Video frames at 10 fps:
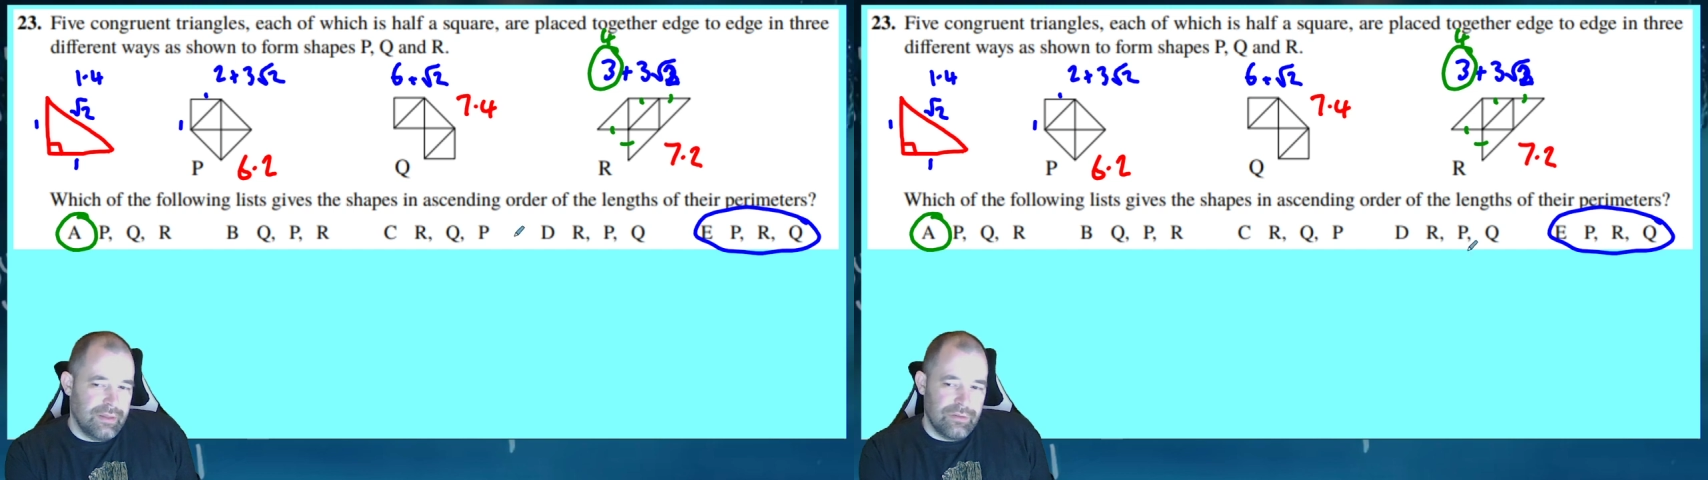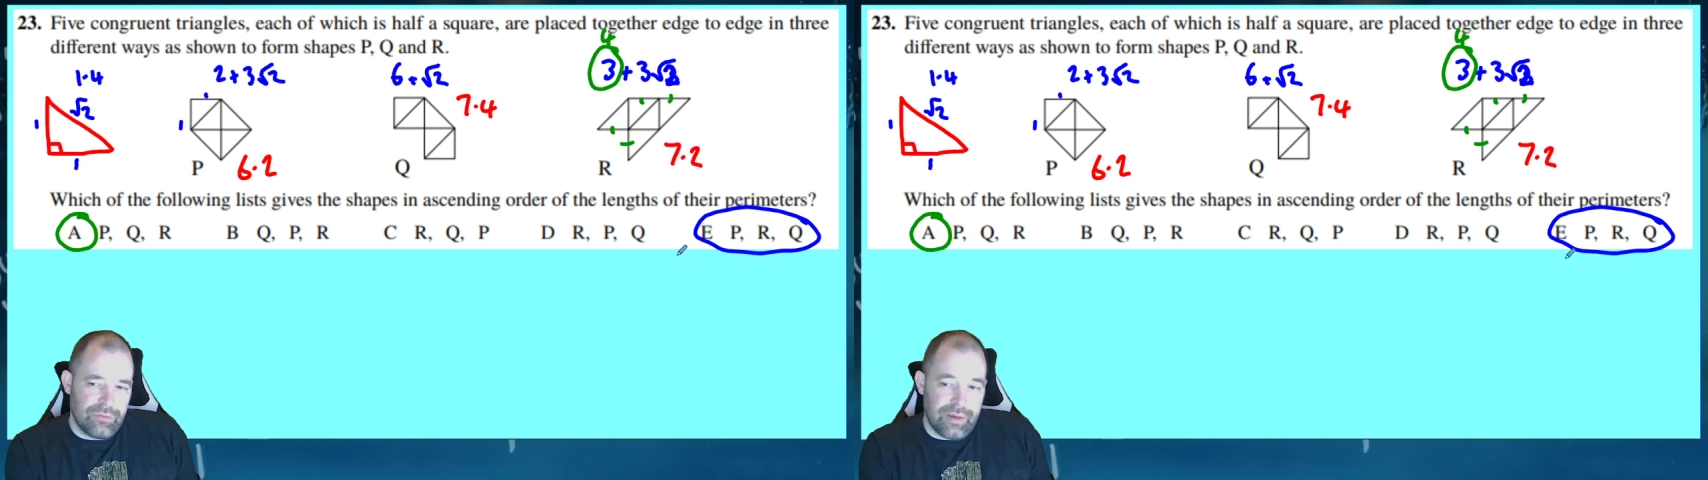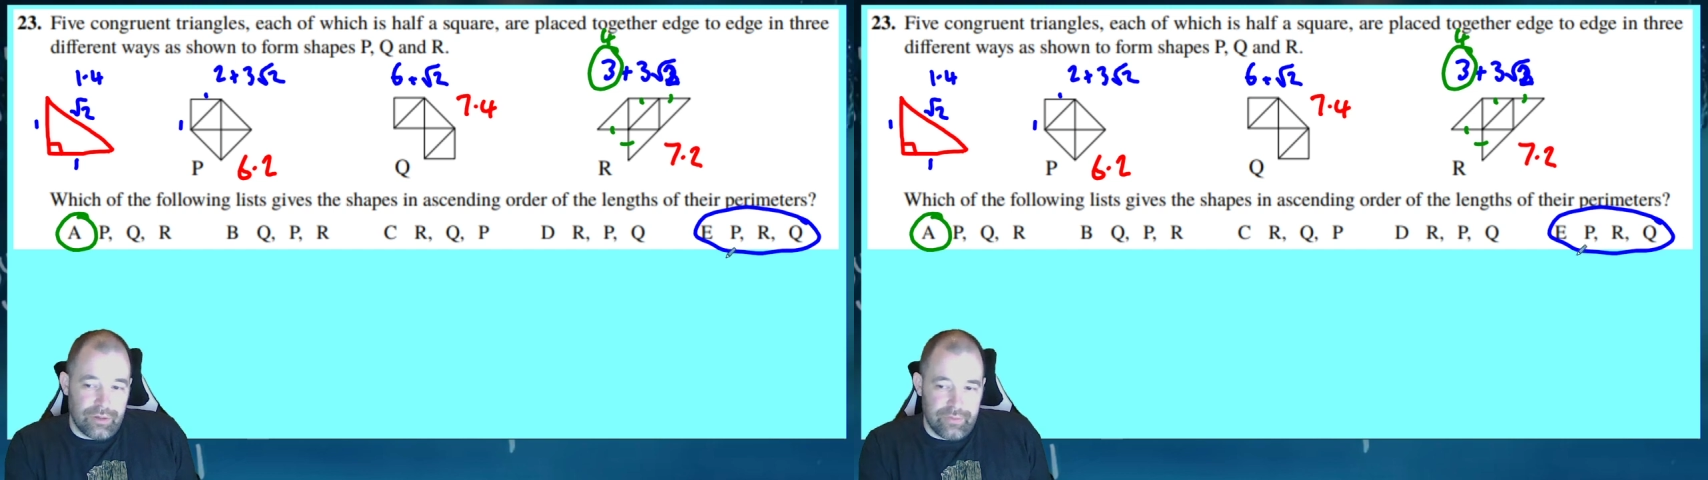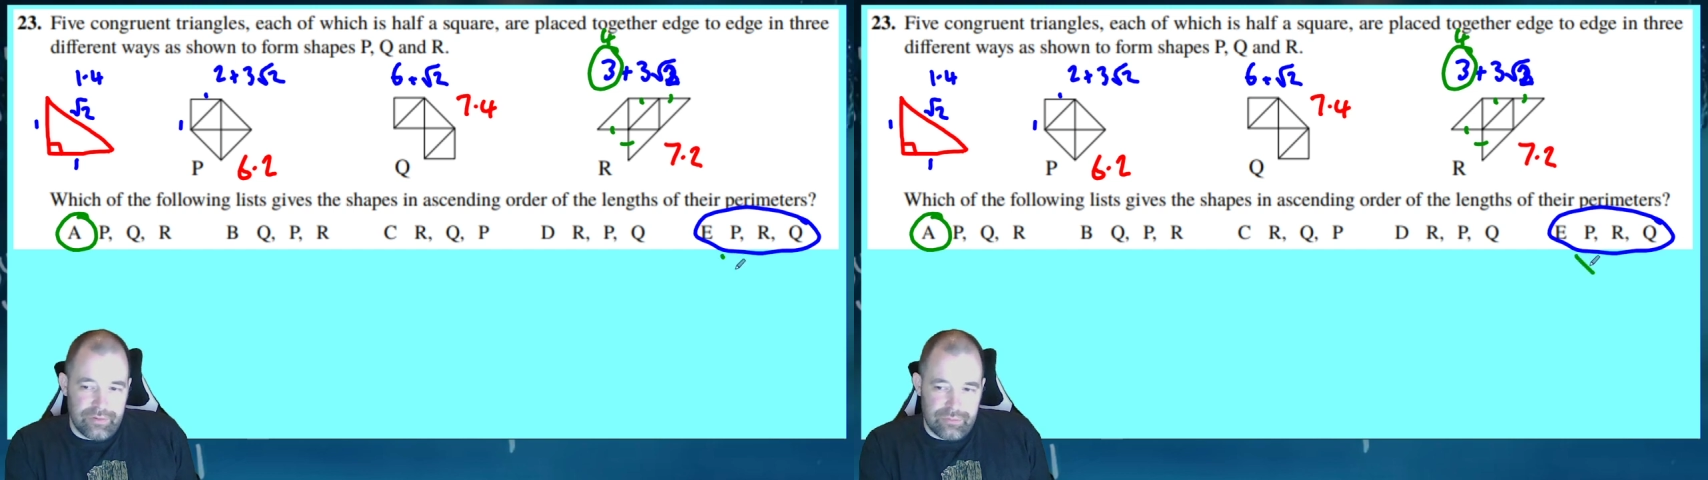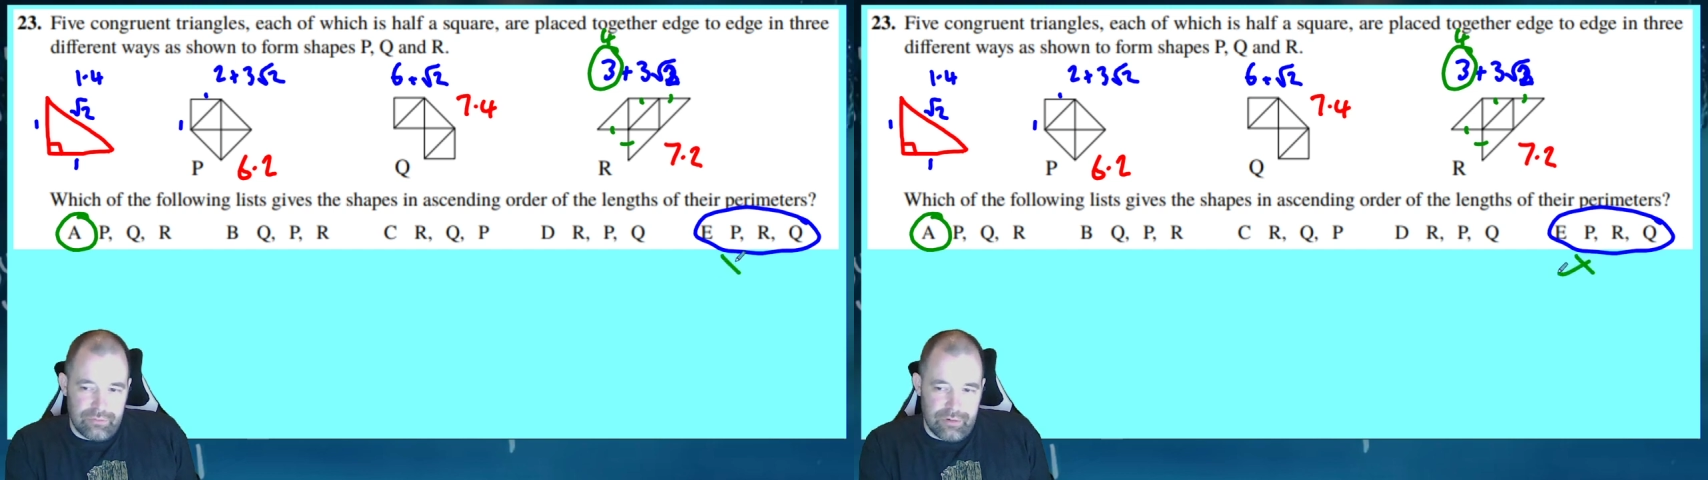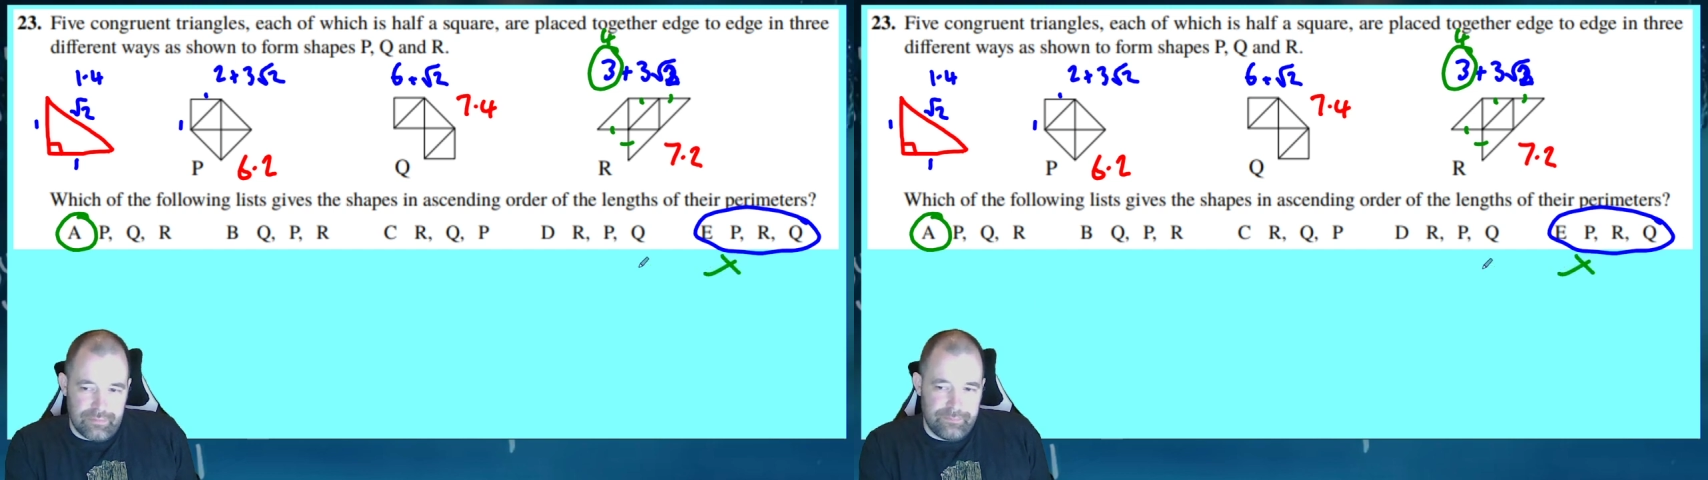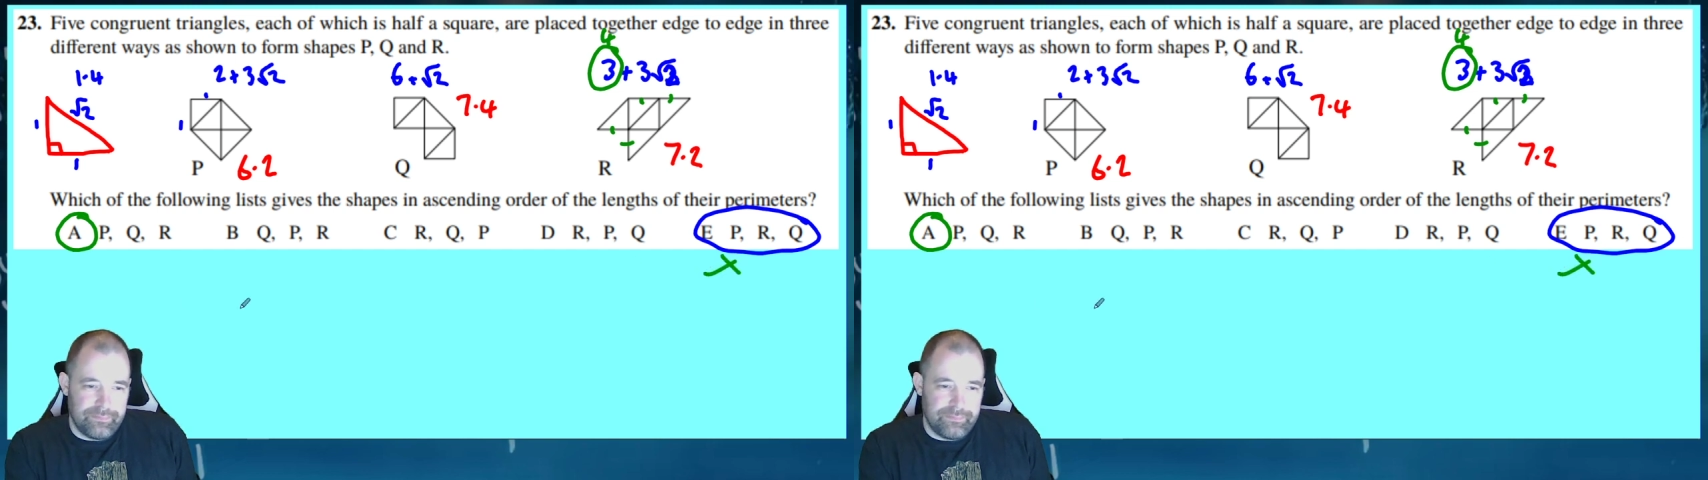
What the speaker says: So I got this one wrong.